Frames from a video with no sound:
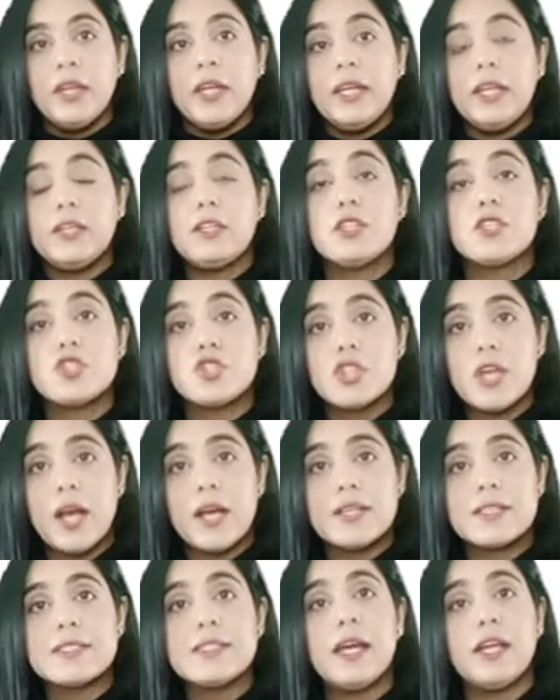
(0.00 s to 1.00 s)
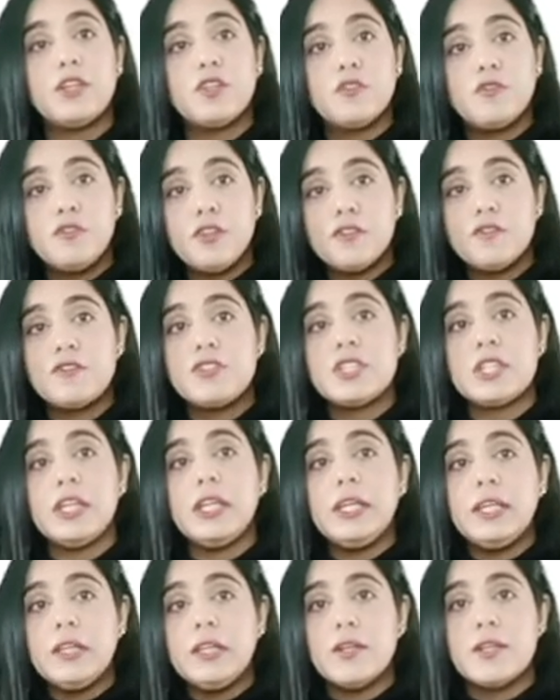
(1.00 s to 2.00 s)
It is just that 50
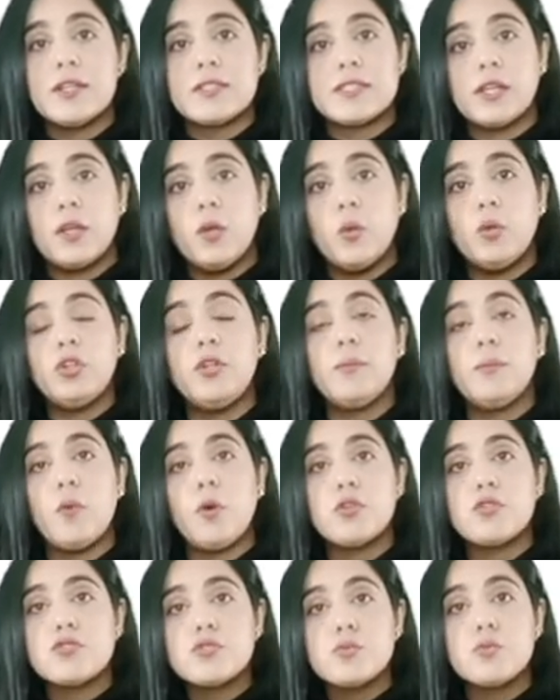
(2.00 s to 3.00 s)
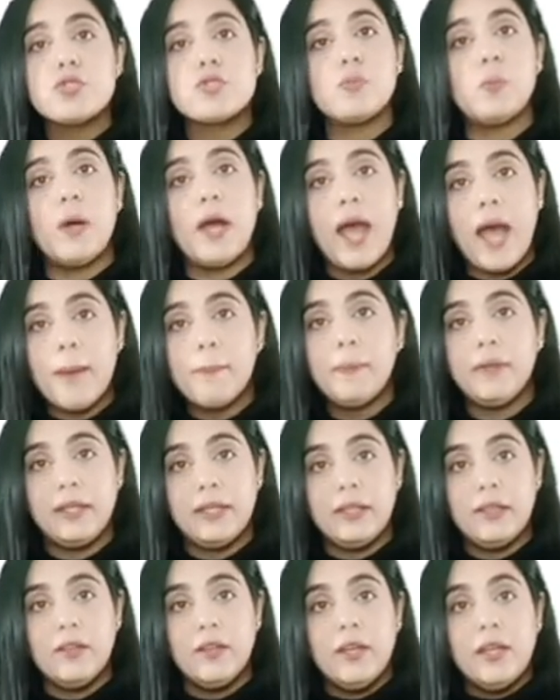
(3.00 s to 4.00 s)
years ago, the monsoons were
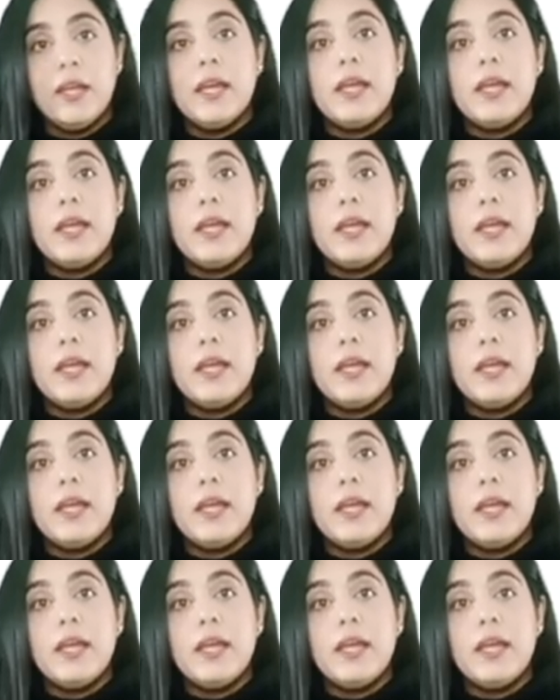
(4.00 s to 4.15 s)
happening